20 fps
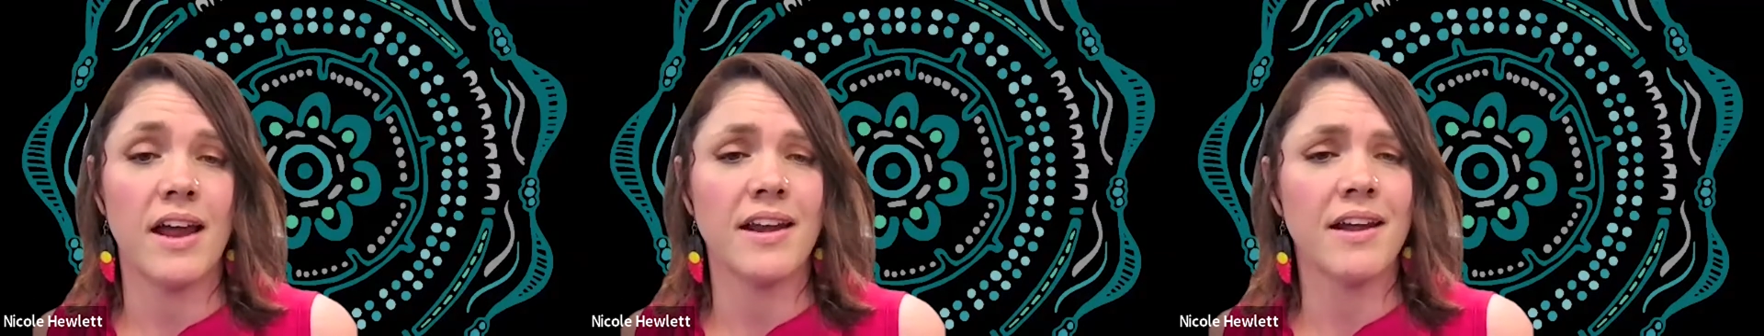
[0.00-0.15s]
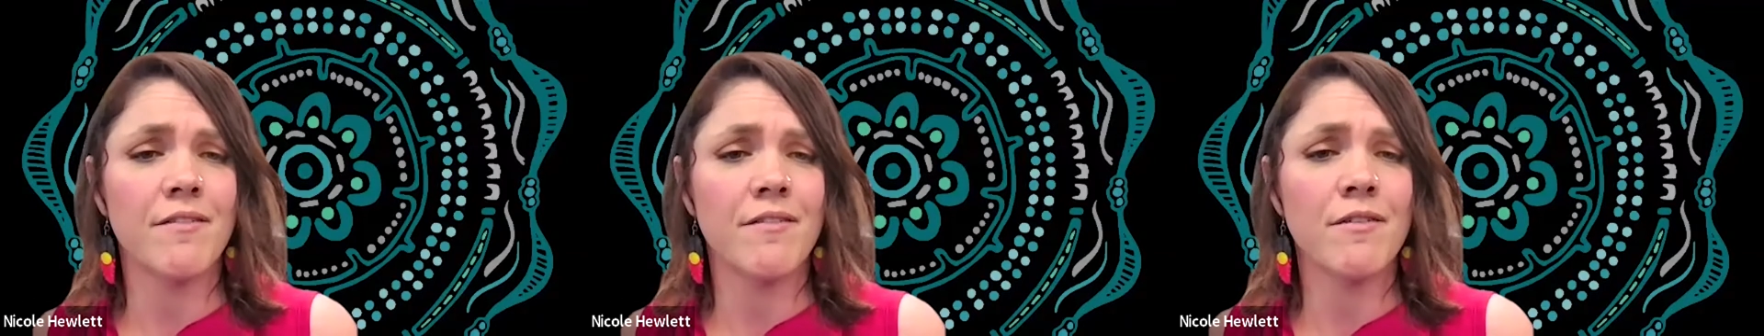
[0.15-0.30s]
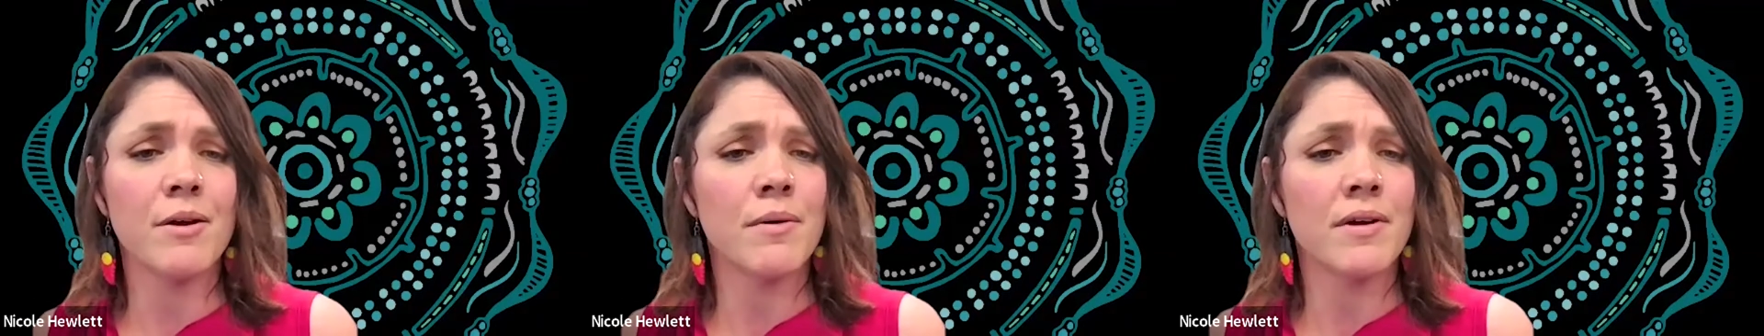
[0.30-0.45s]

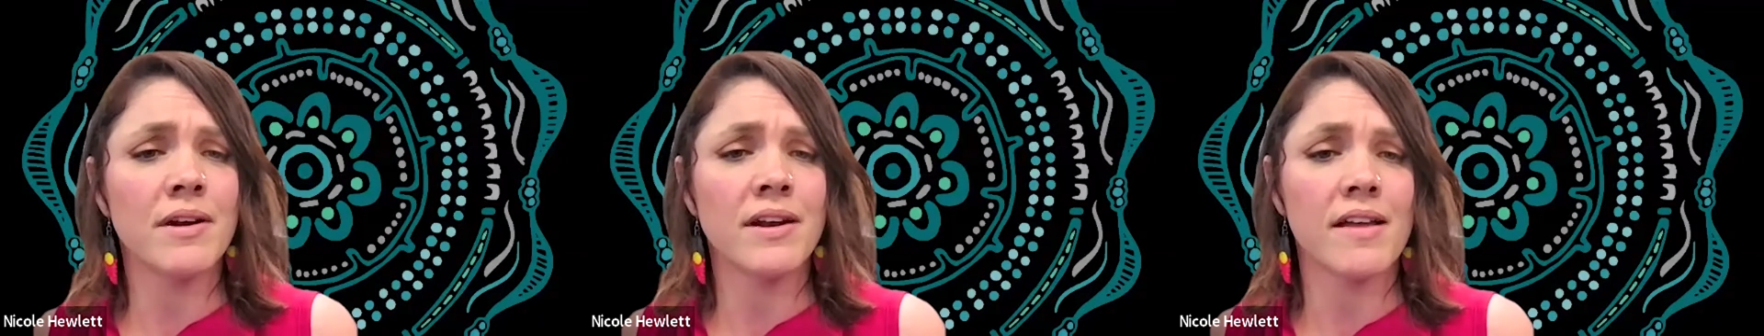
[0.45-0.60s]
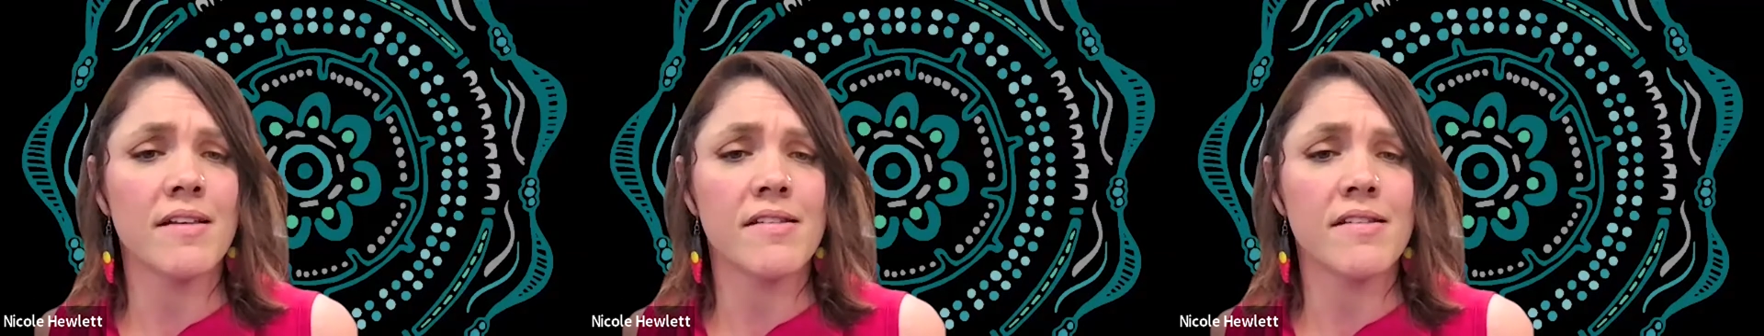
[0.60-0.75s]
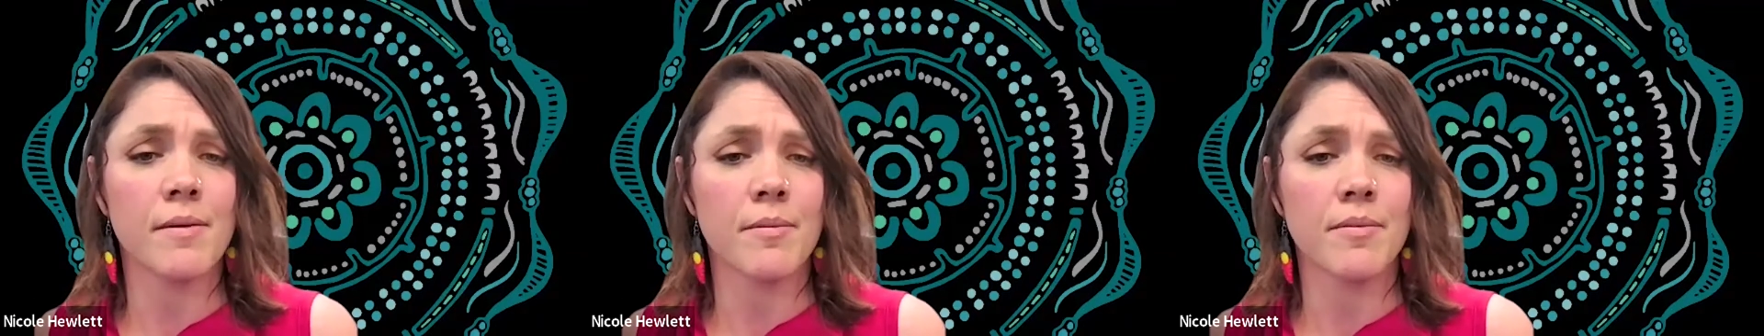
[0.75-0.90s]
And
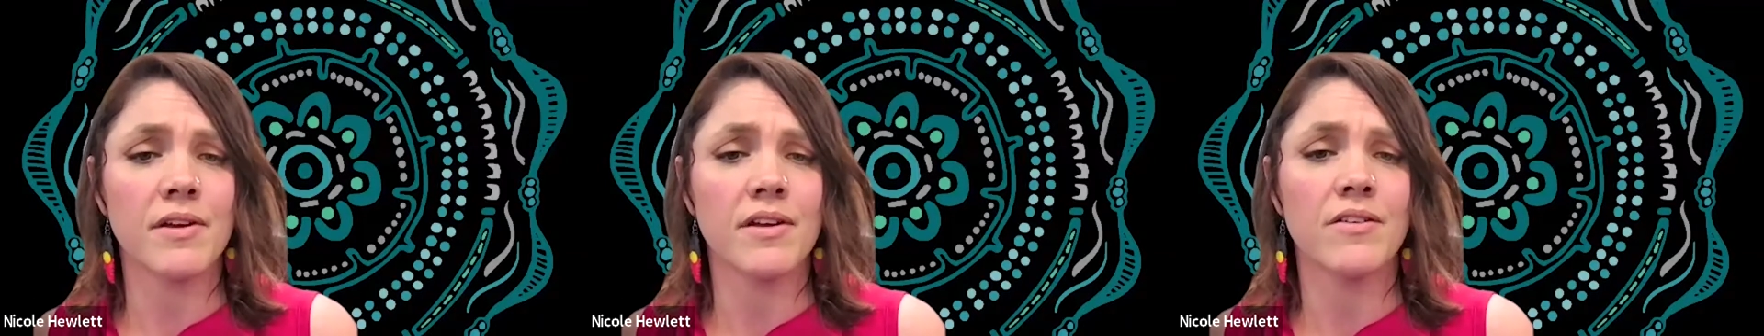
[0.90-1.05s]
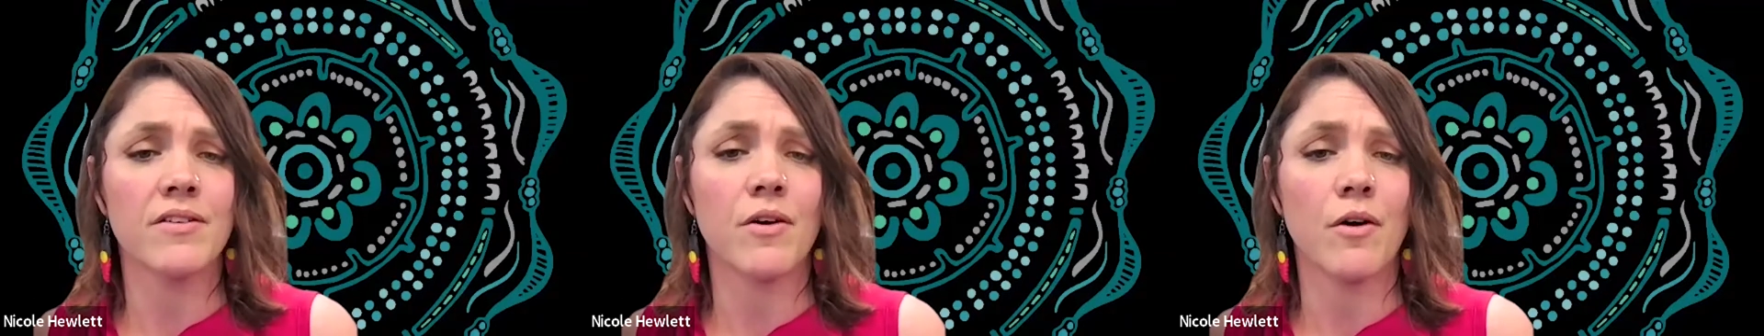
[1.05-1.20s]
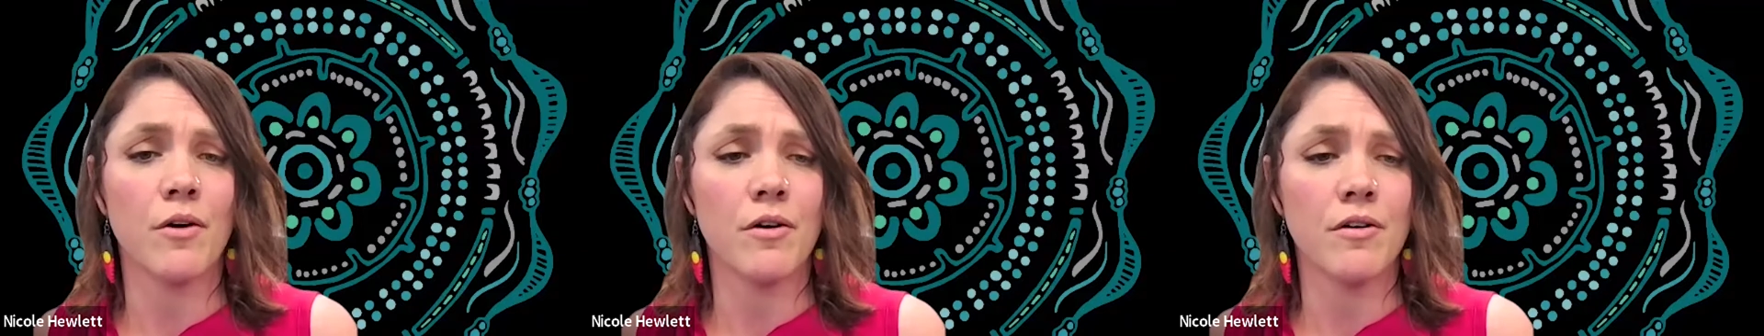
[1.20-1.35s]
everyone has
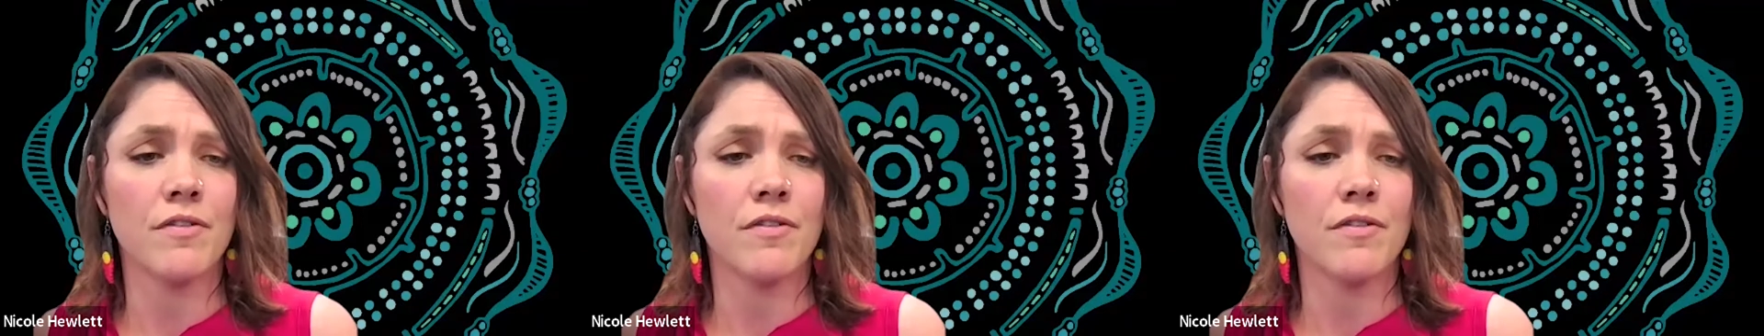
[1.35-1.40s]
something to